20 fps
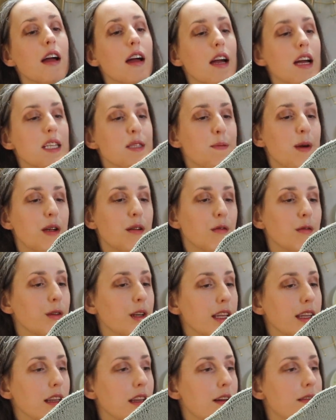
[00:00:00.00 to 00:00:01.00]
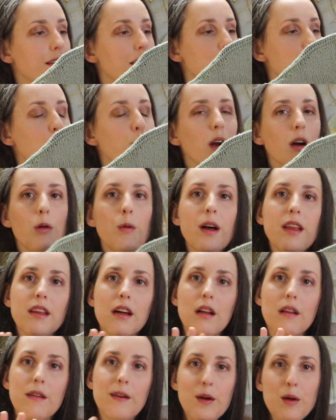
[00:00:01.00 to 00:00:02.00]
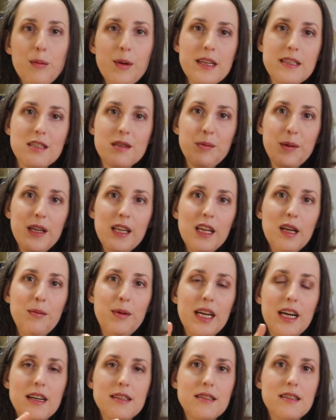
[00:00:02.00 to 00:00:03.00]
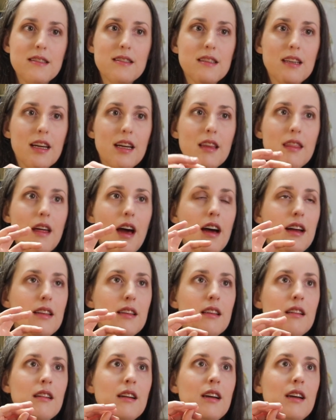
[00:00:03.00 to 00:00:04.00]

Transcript: It's been really lovely to work with, a little bit splitty because it's like that